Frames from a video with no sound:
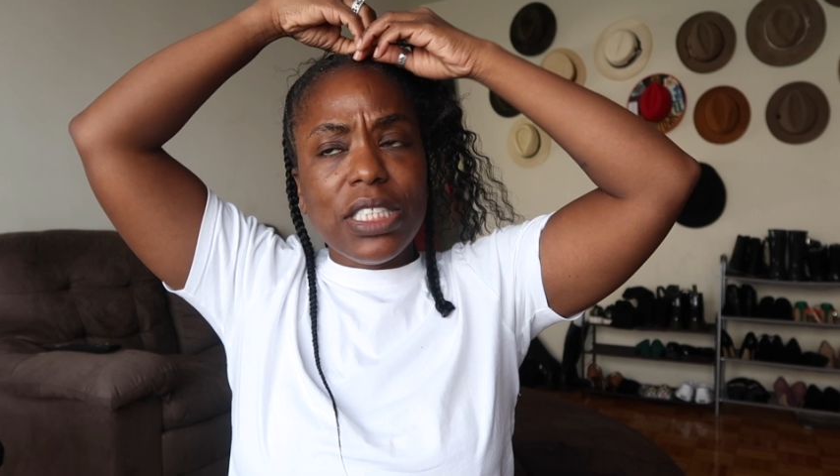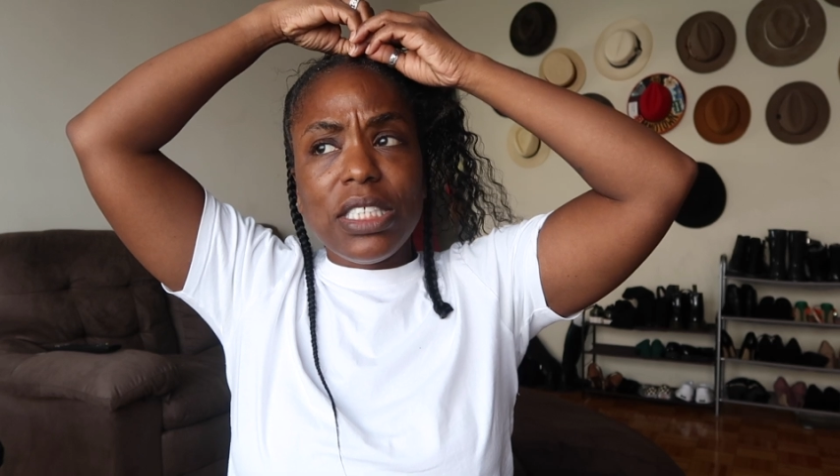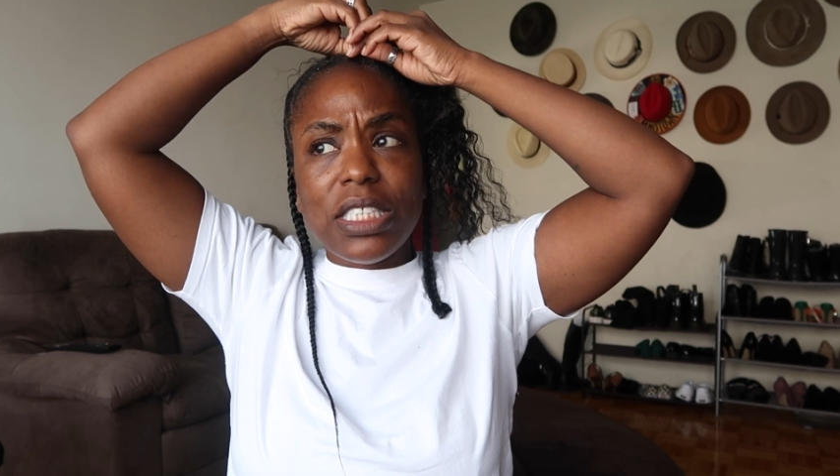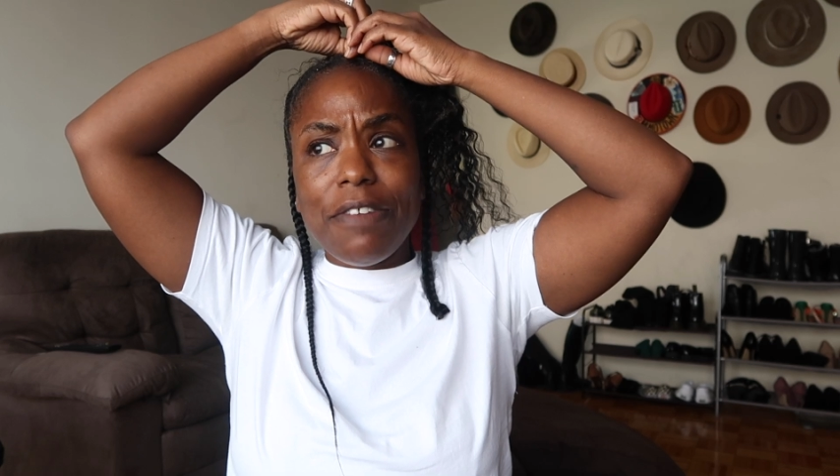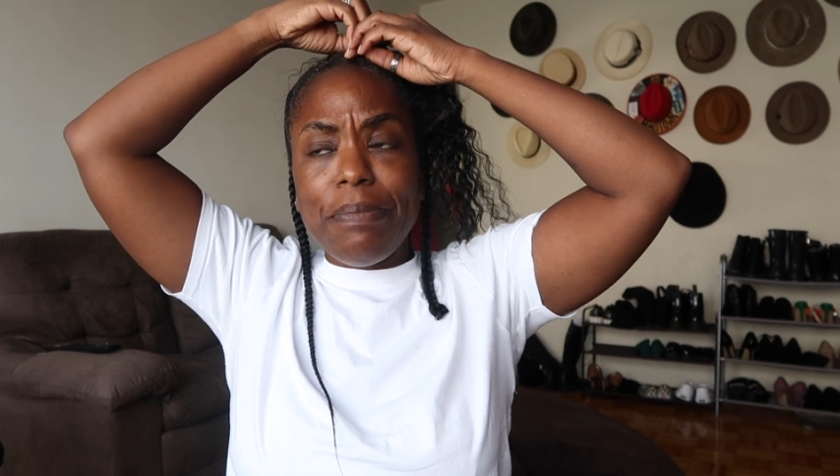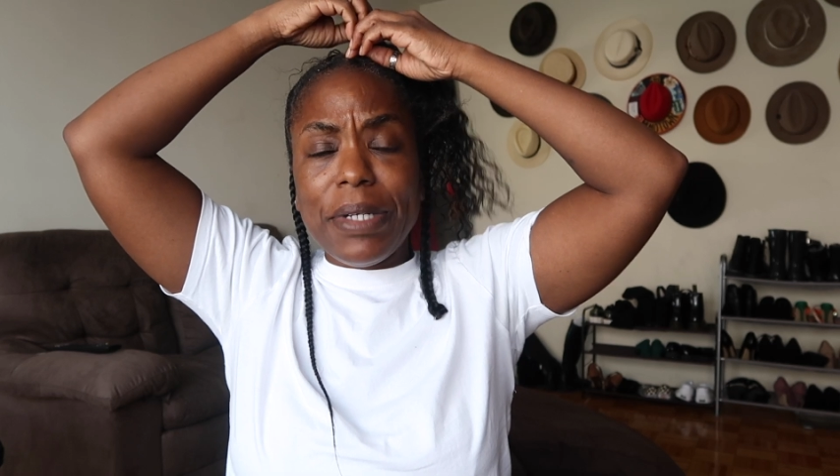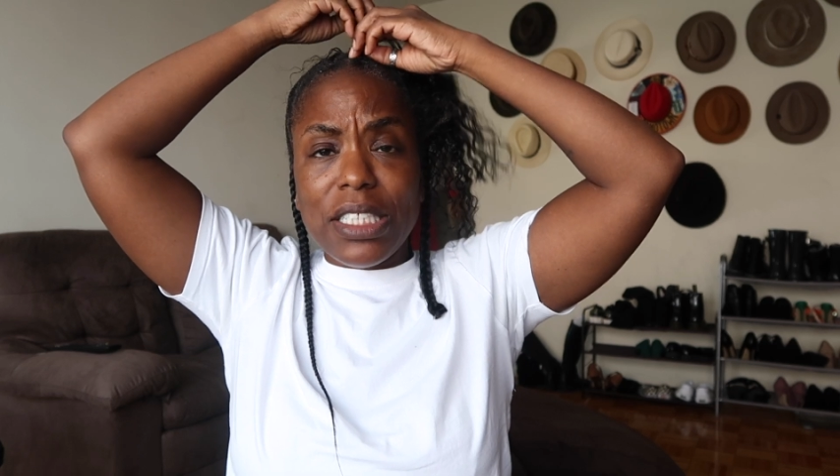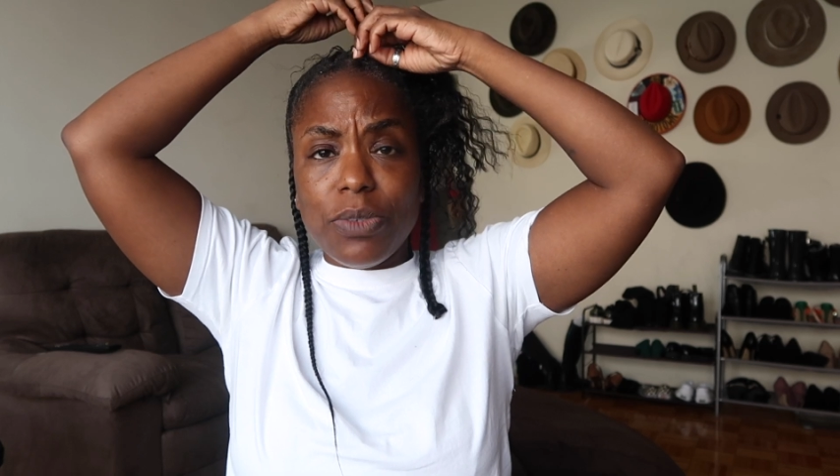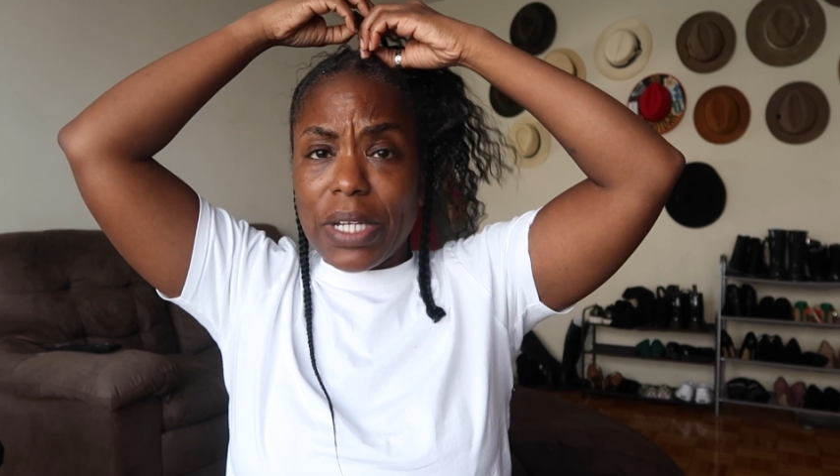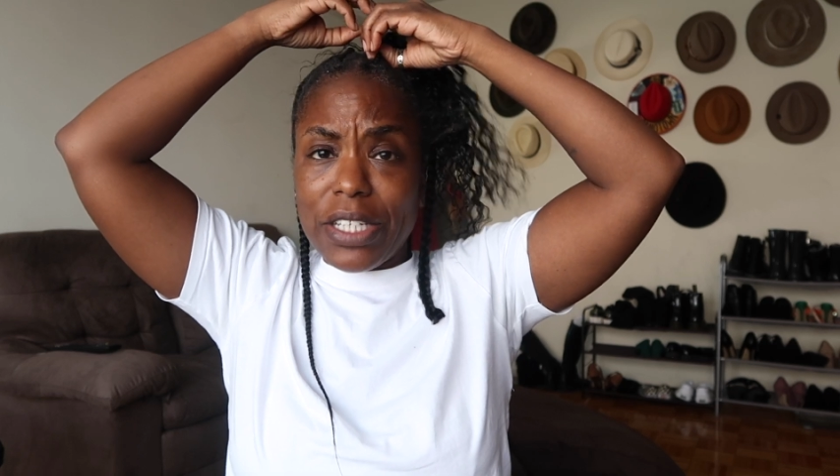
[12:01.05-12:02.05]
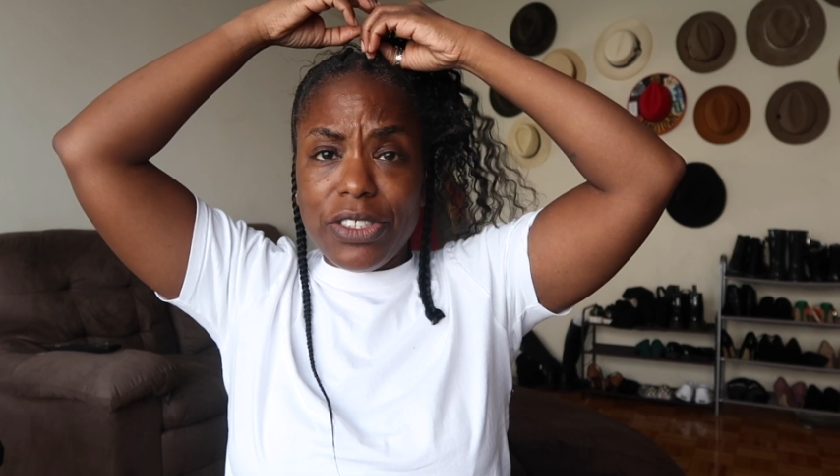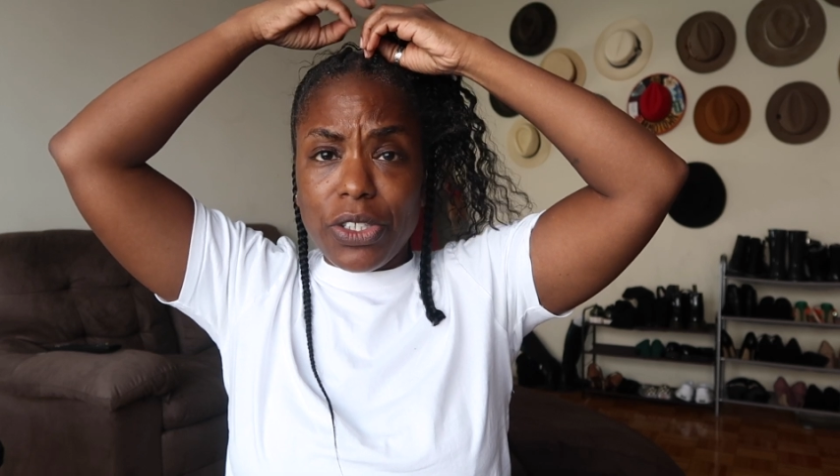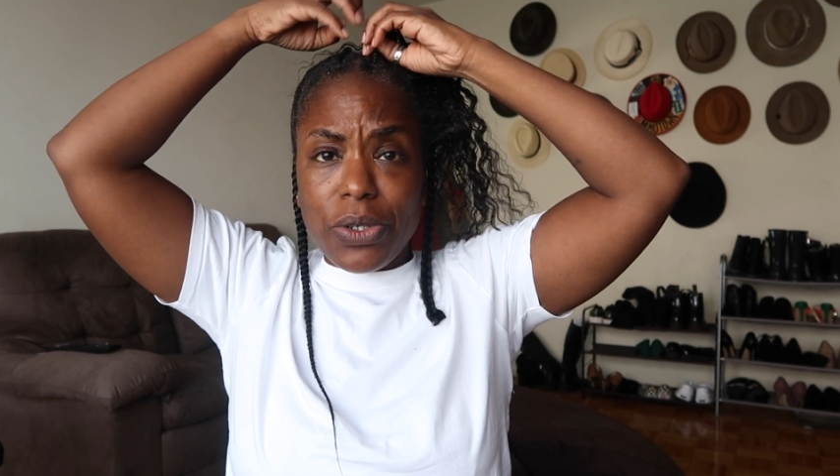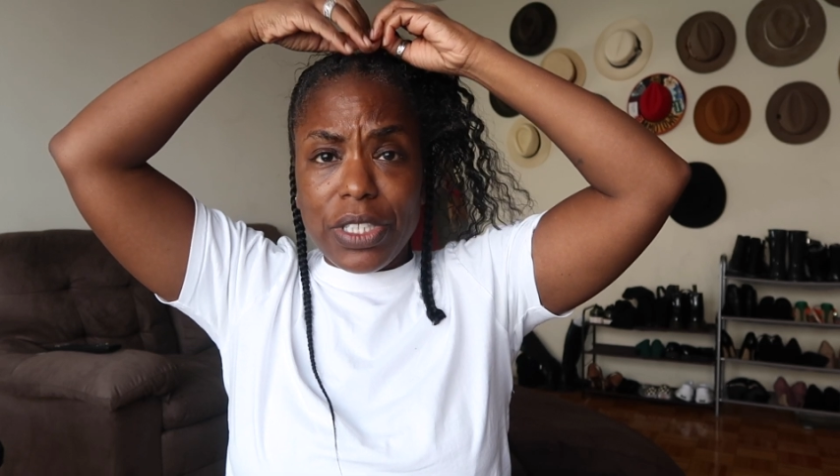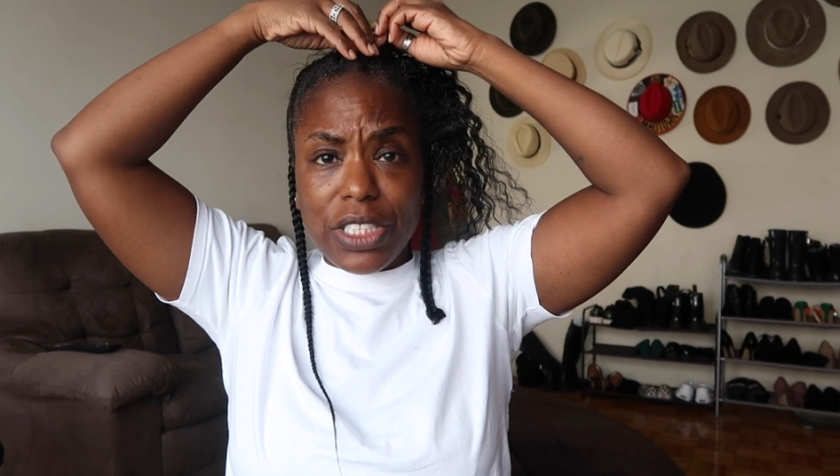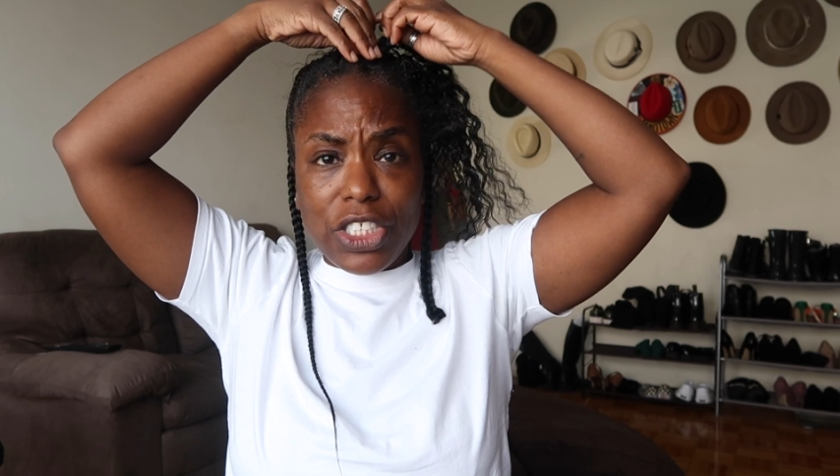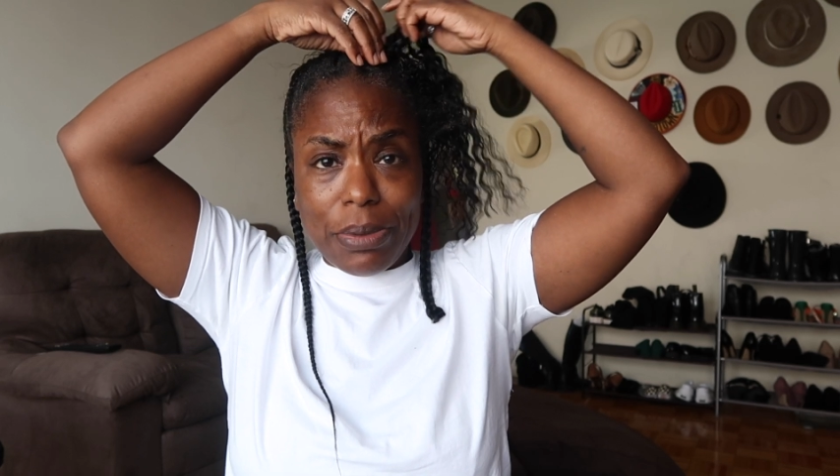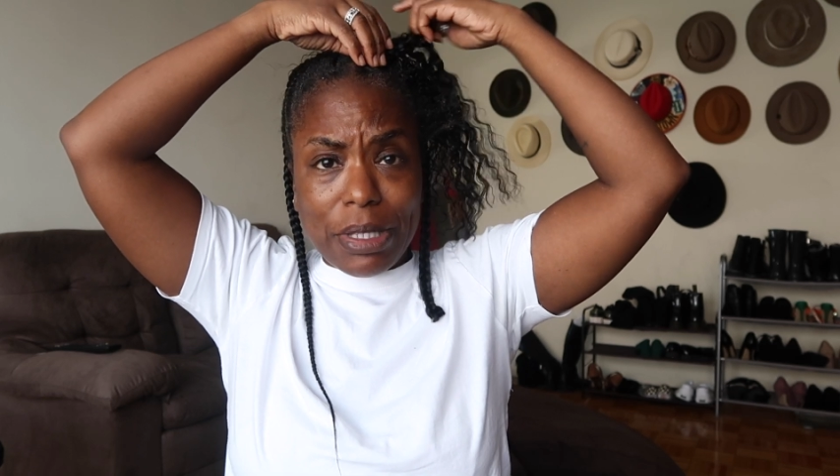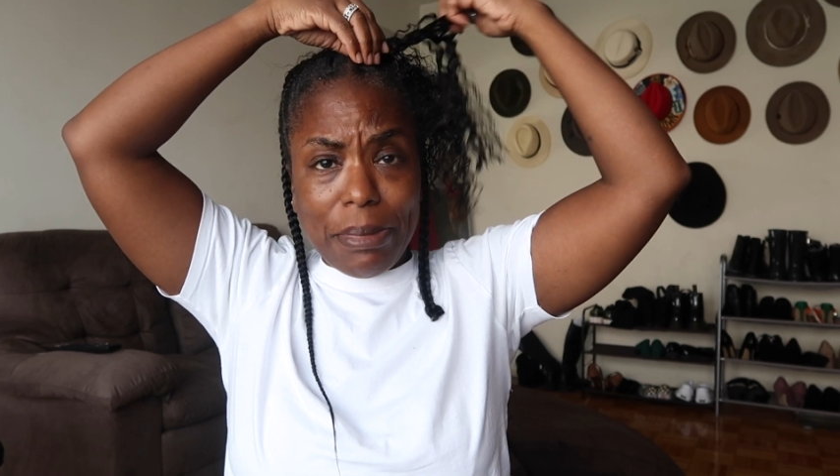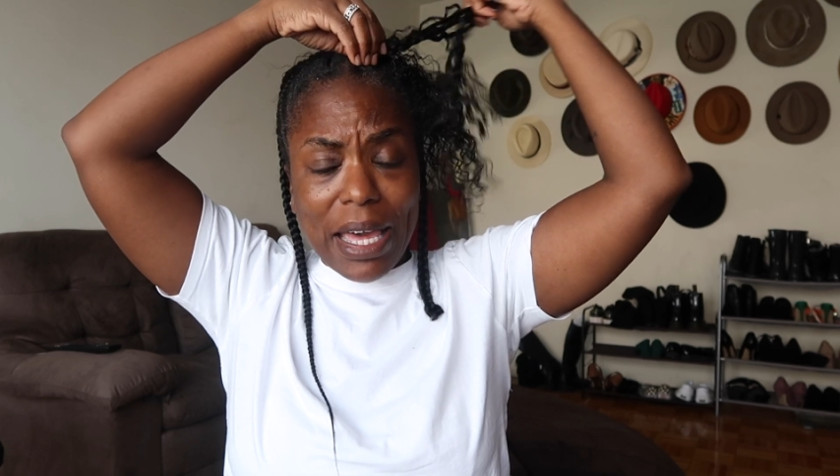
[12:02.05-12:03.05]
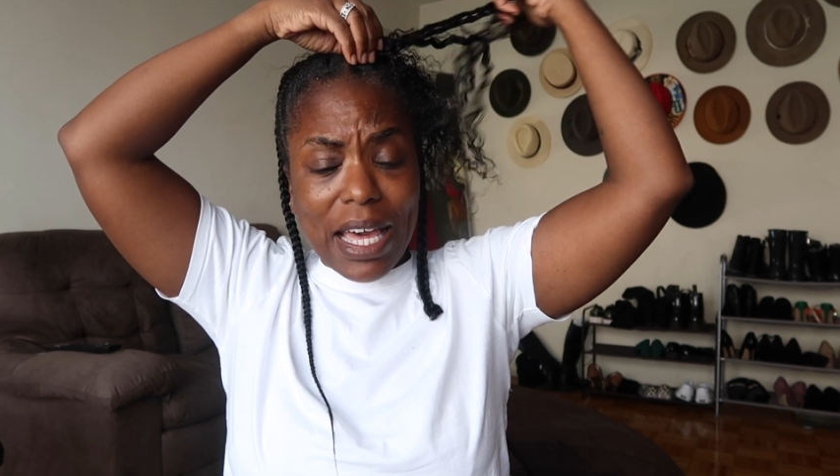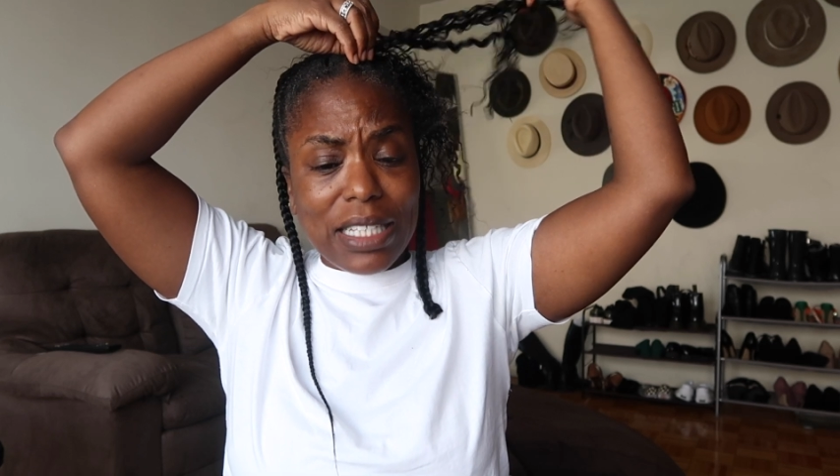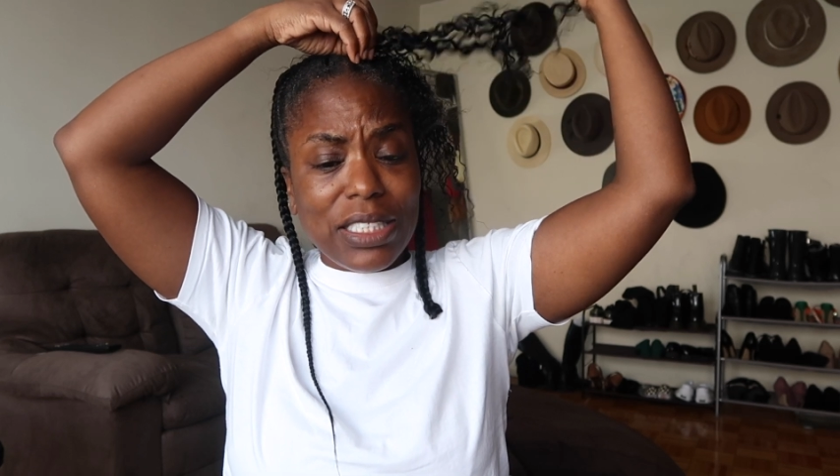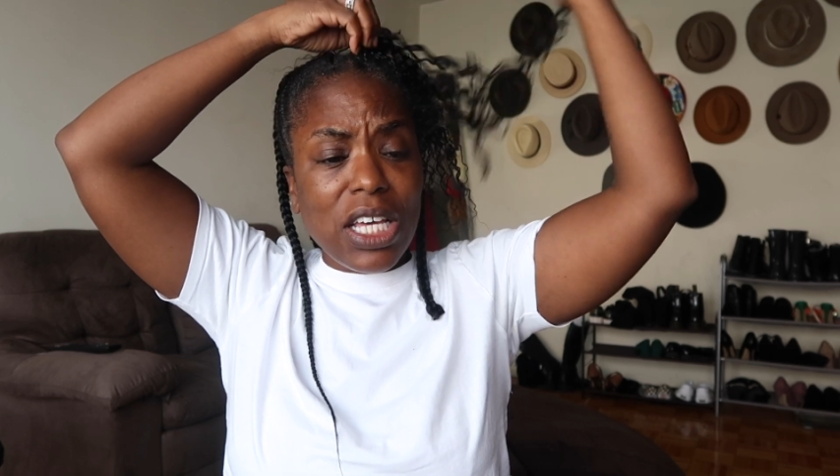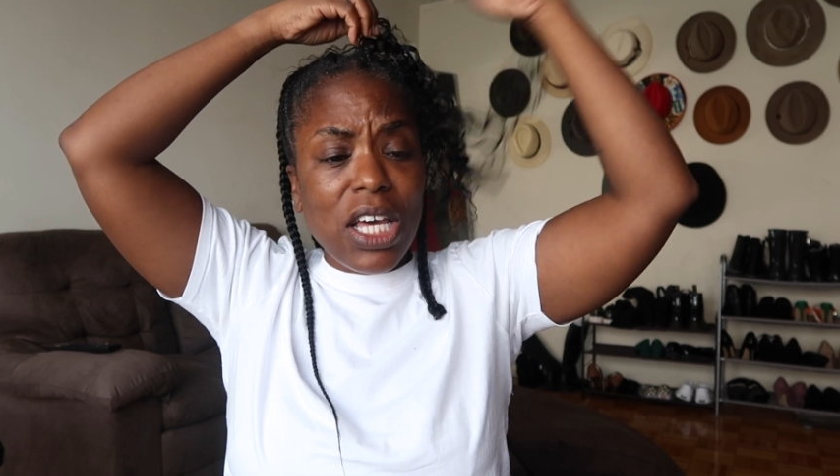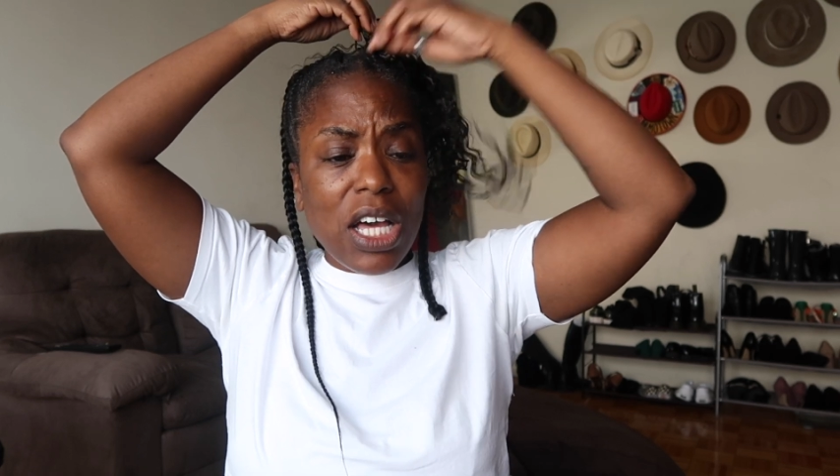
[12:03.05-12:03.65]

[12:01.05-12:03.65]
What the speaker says: and stuff, because when I used to go to the gym in the past,